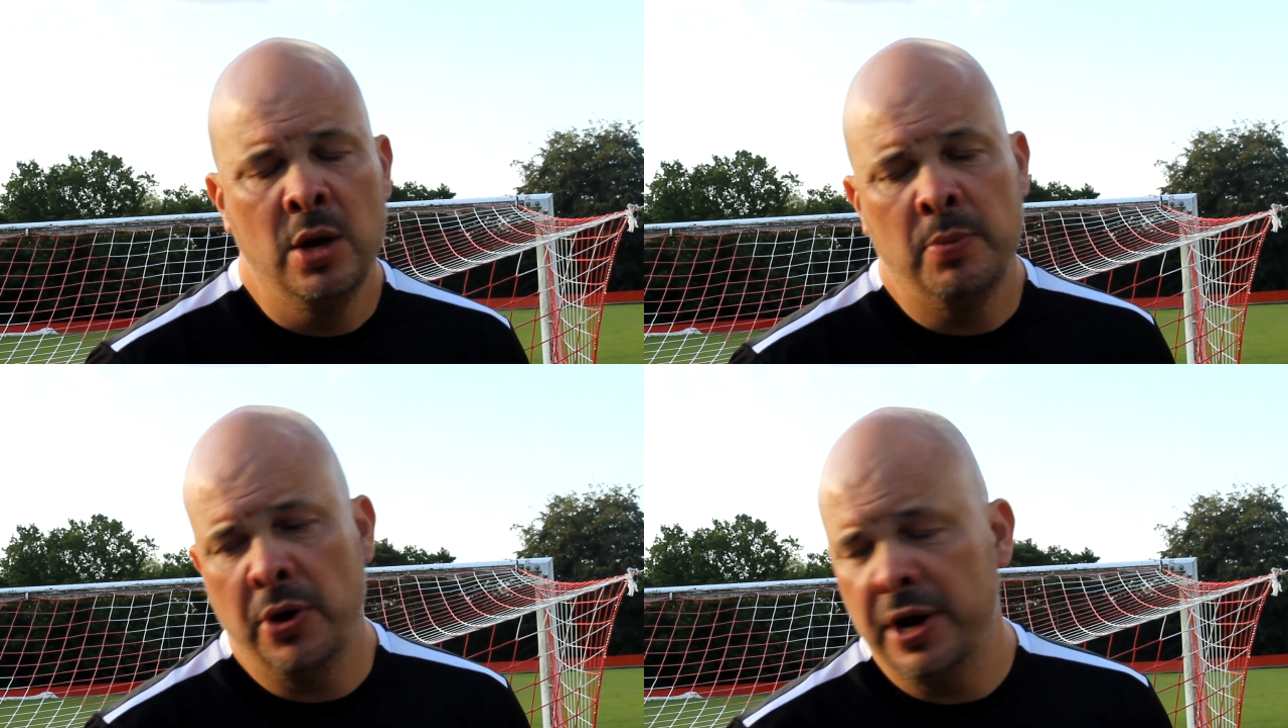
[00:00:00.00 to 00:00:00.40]

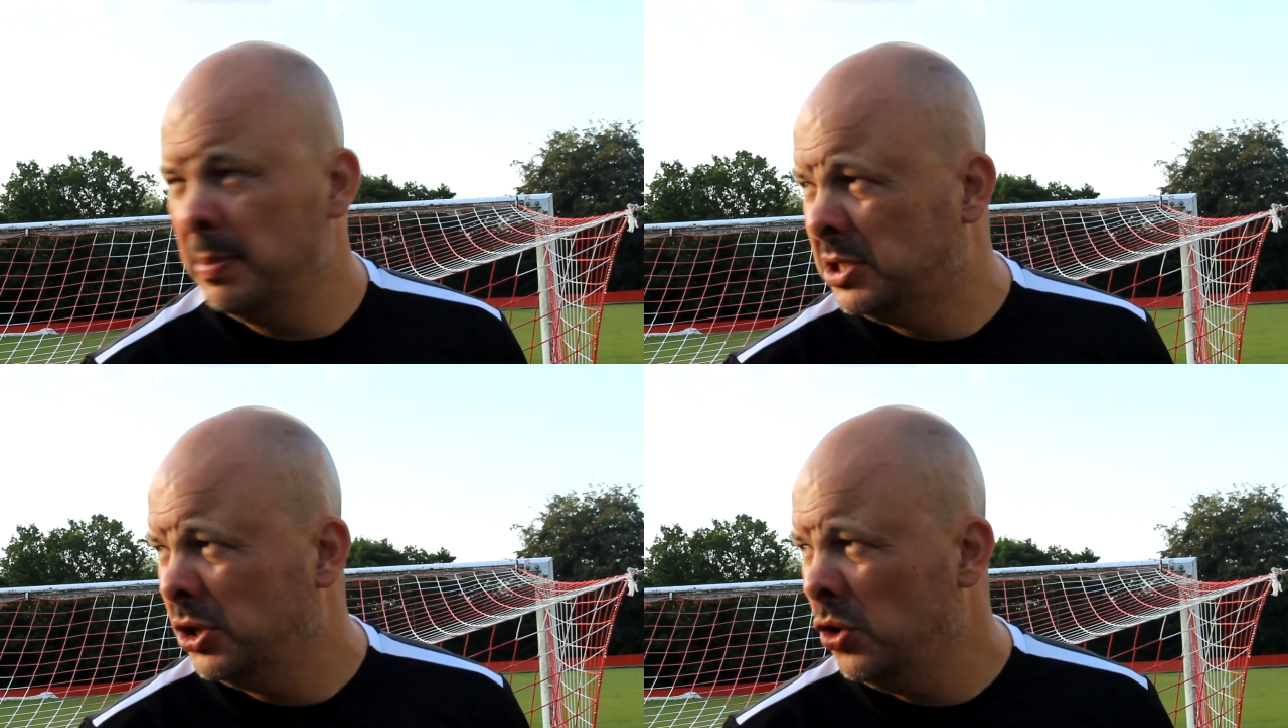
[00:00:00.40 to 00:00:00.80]
Point
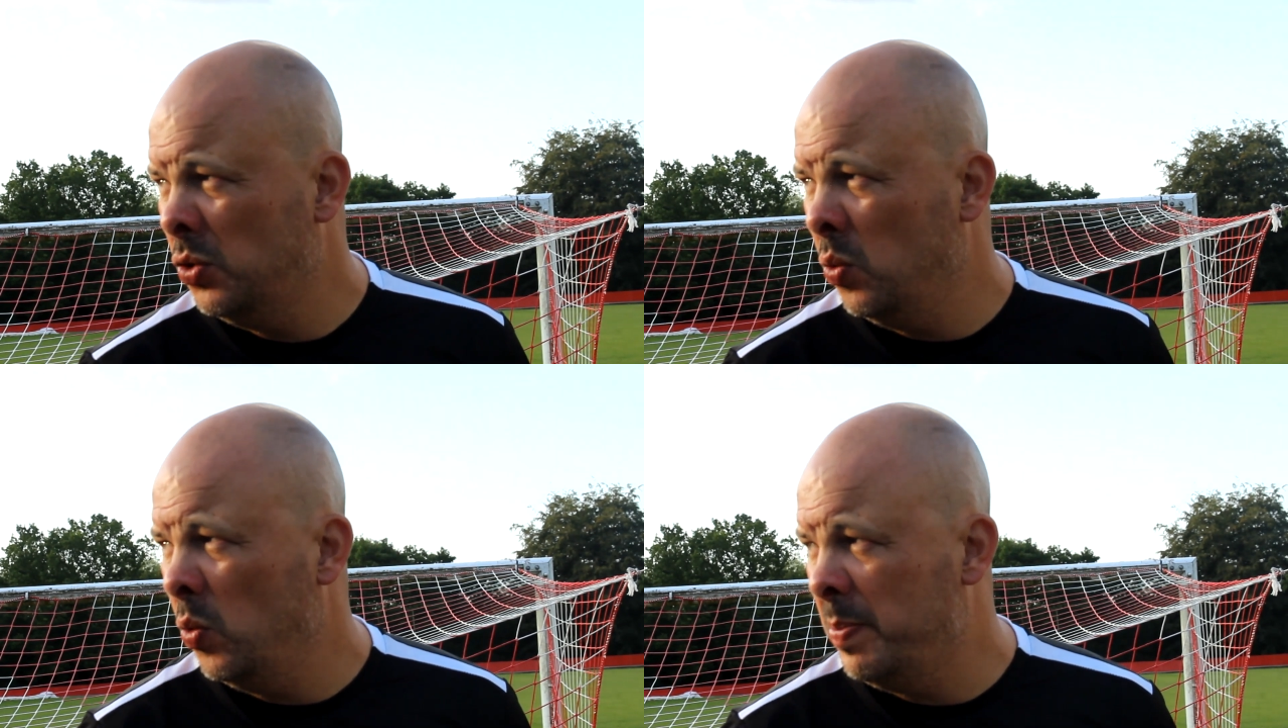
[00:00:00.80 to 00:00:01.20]
number
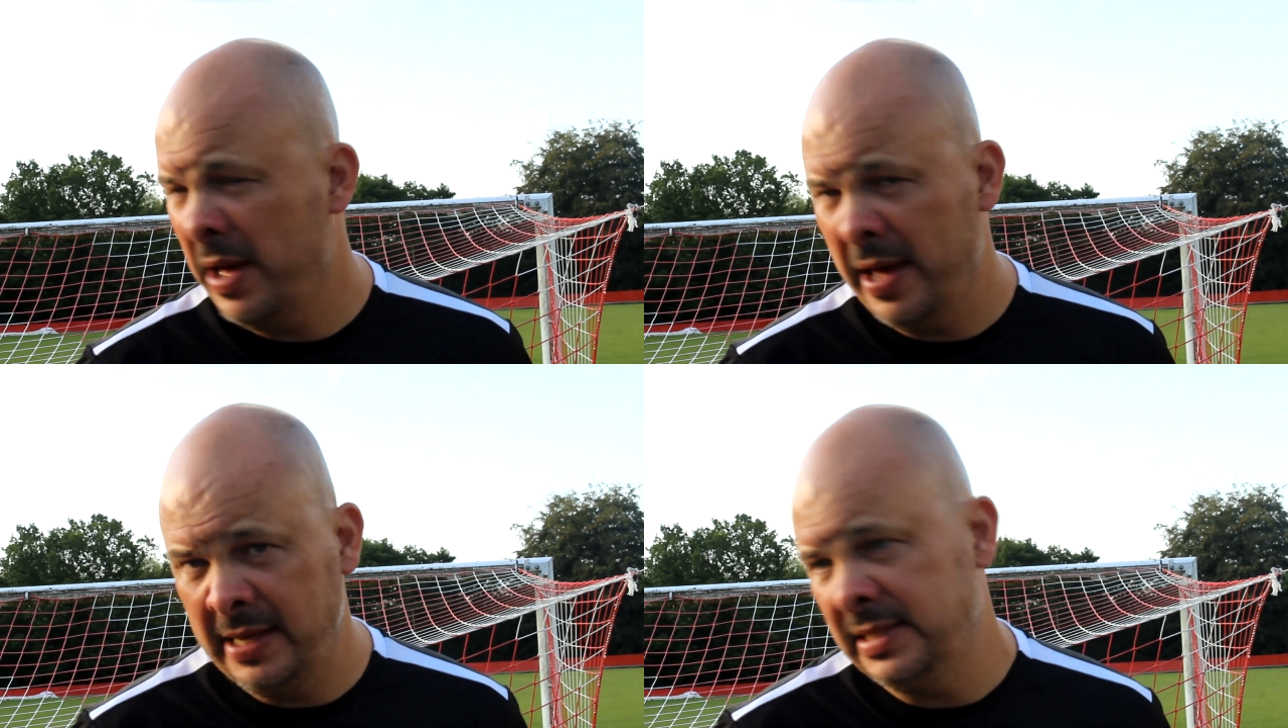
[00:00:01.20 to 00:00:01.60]
two, we
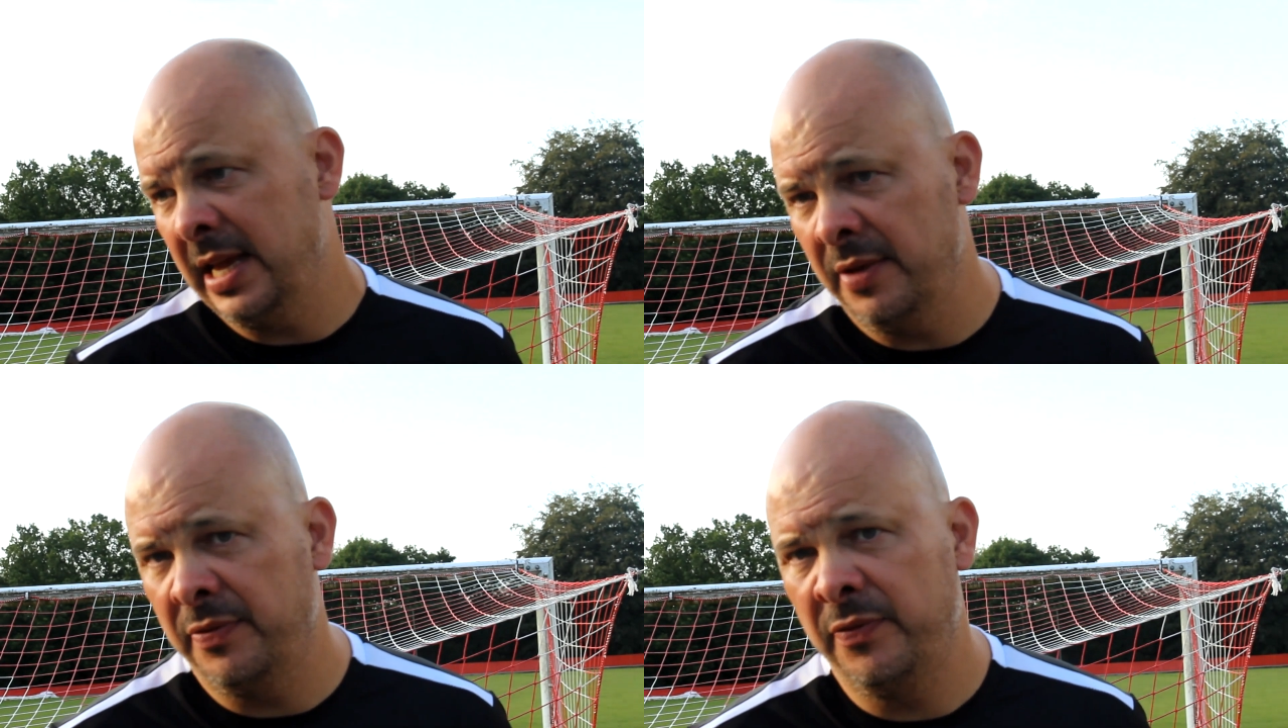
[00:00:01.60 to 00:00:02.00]
pay to
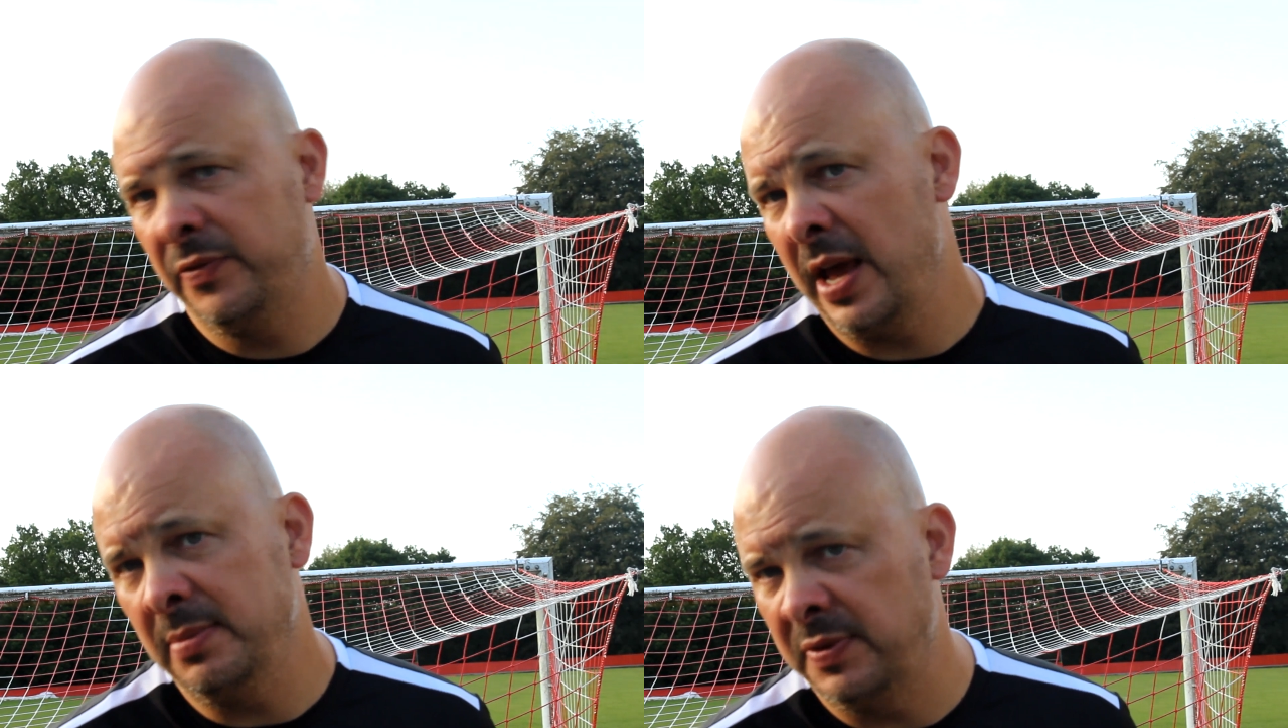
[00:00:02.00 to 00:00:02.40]
get the
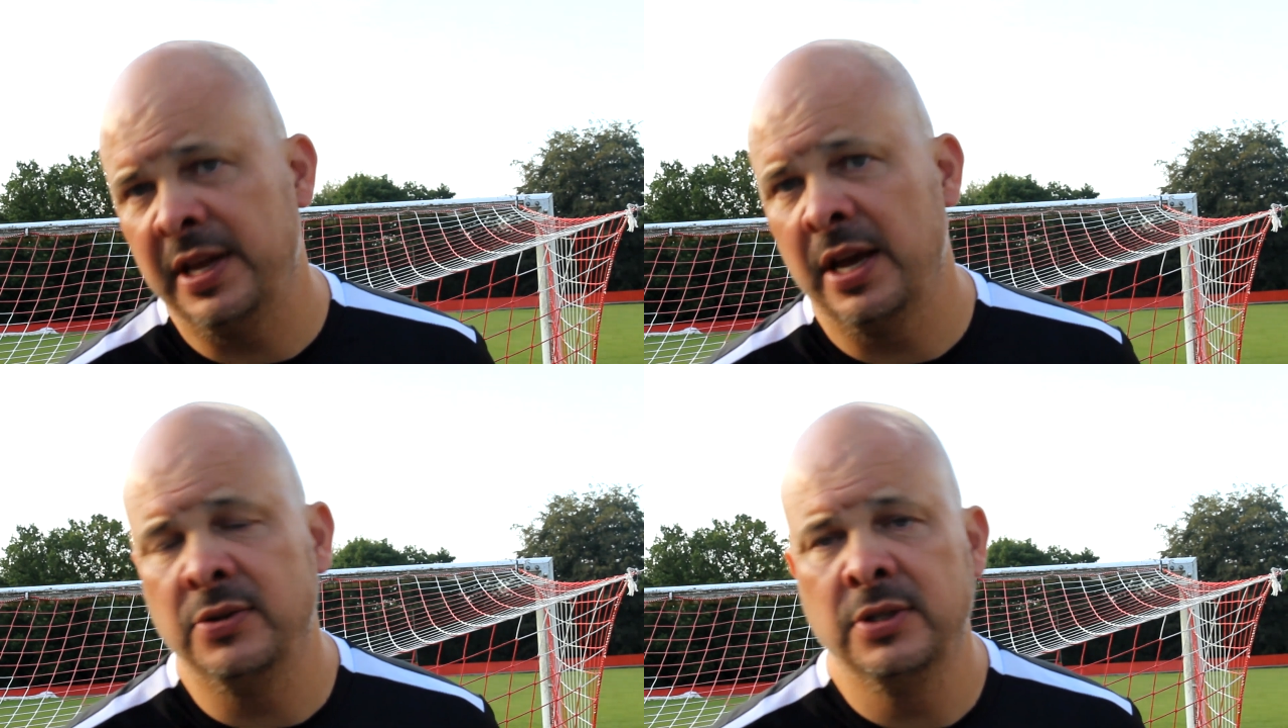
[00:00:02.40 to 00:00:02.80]
games
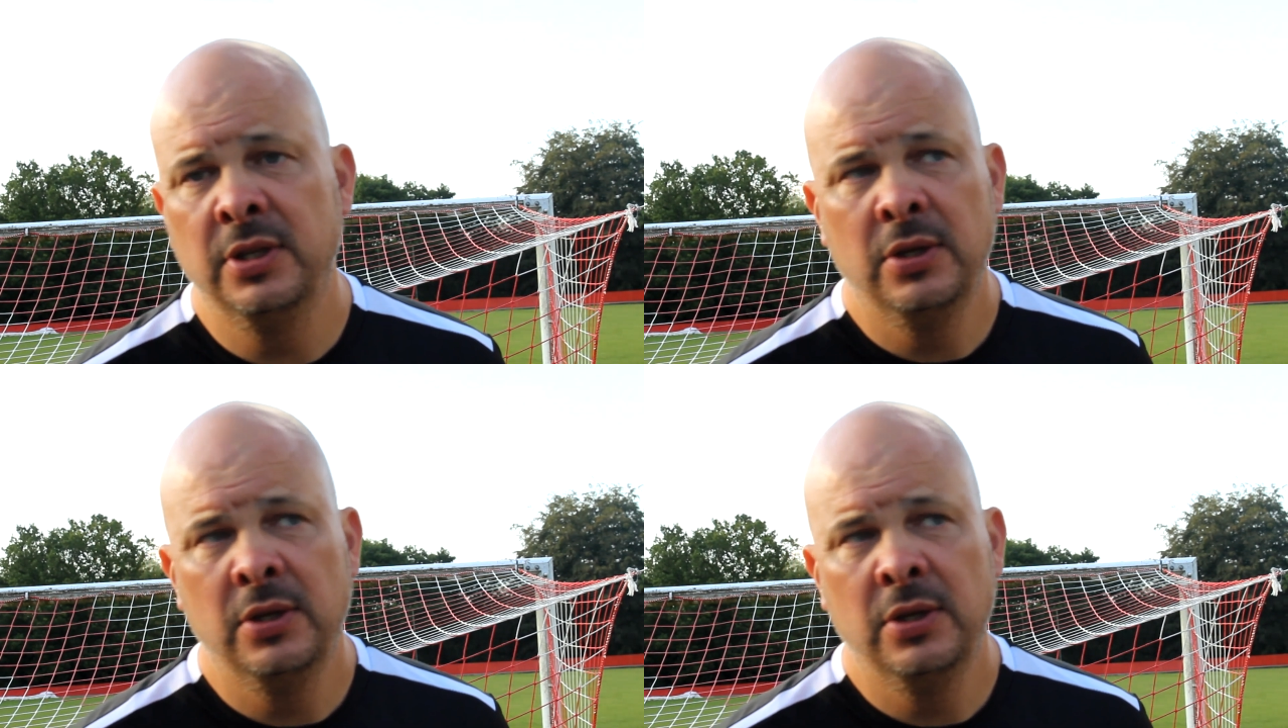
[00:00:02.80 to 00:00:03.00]
videoed.